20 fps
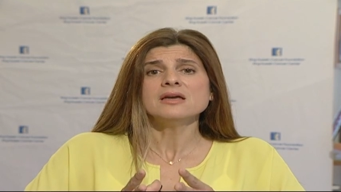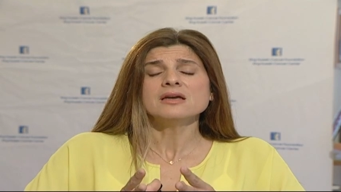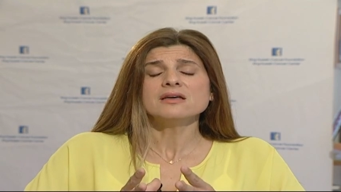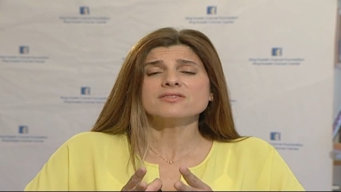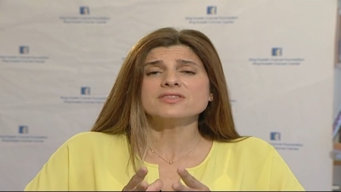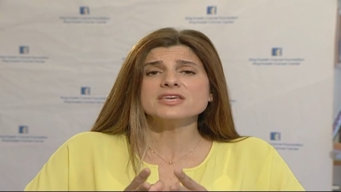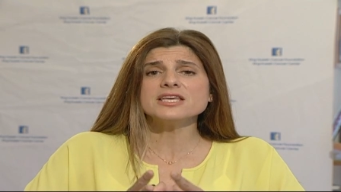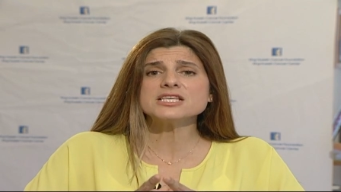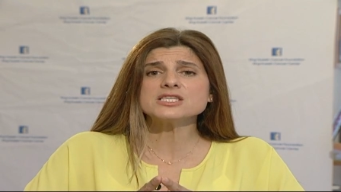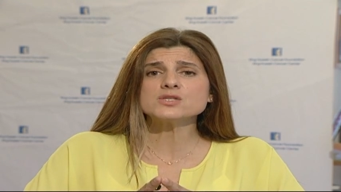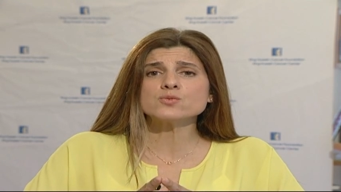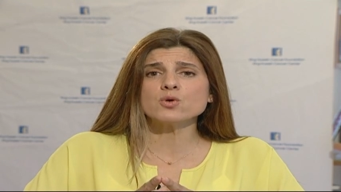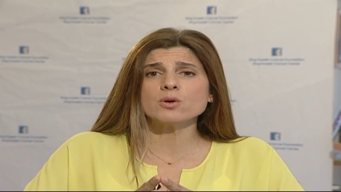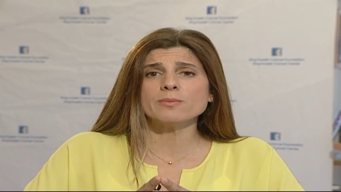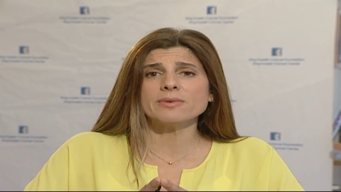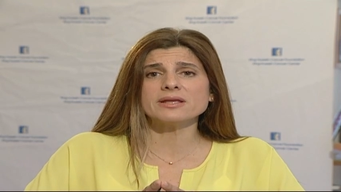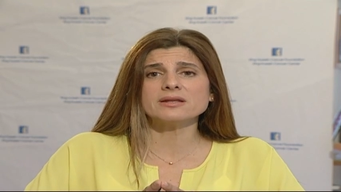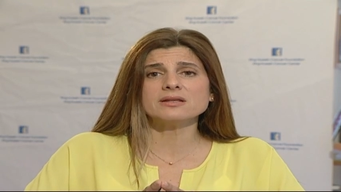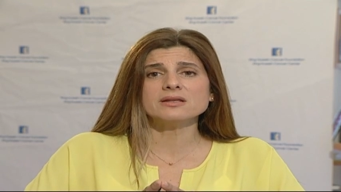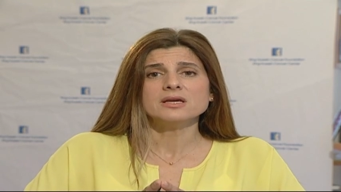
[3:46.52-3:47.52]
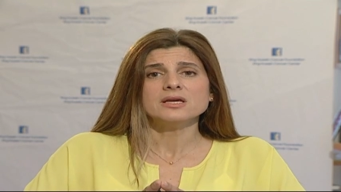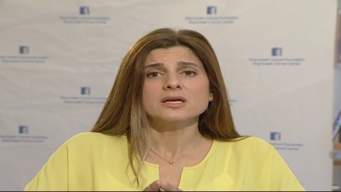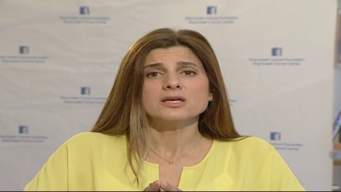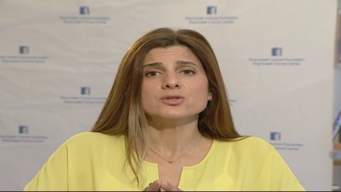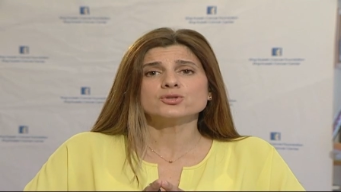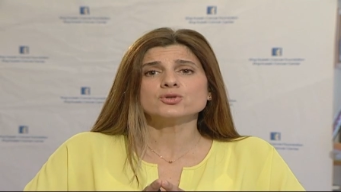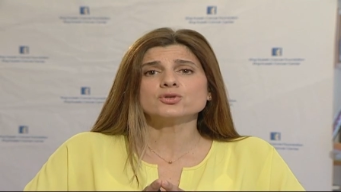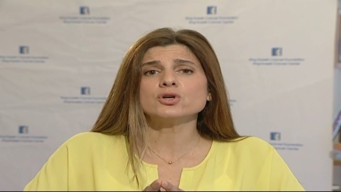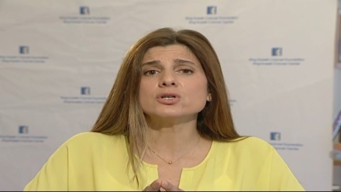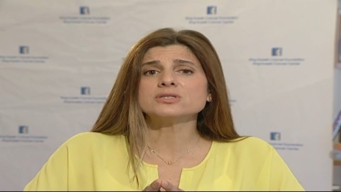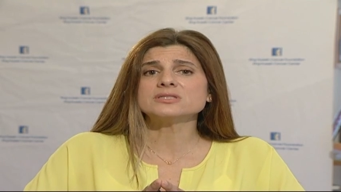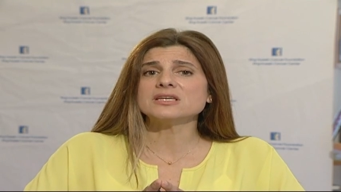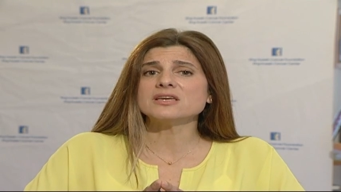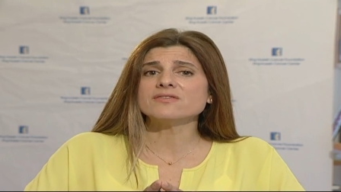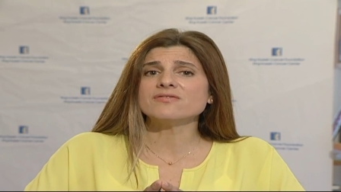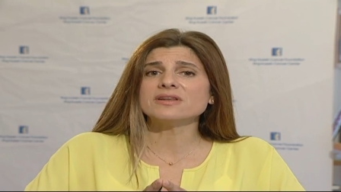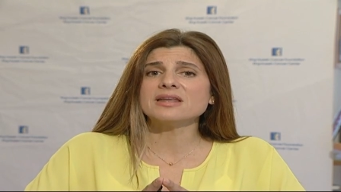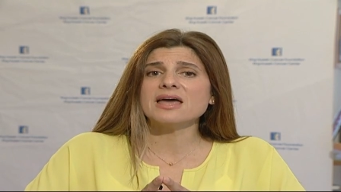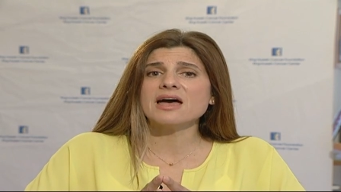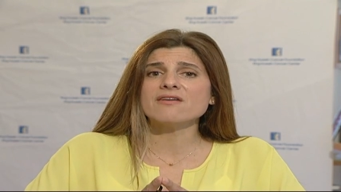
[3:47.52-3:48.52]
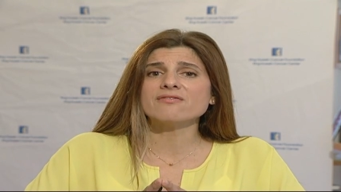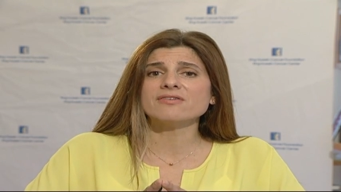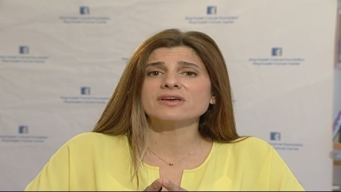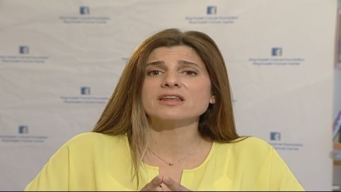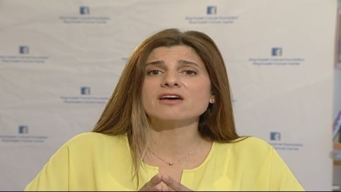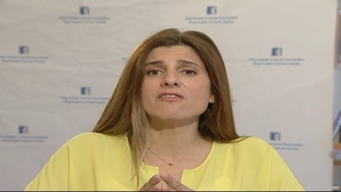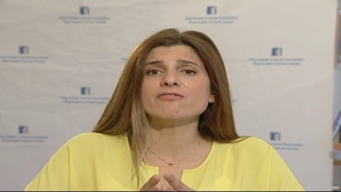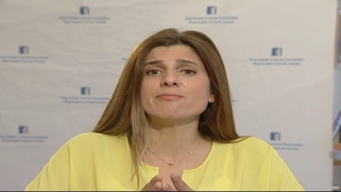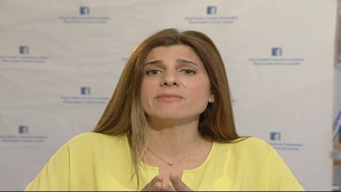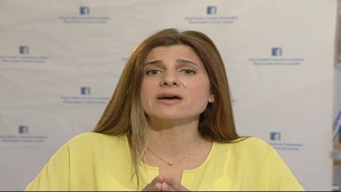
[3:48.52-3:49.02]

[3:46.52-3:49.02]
these women do not even have enough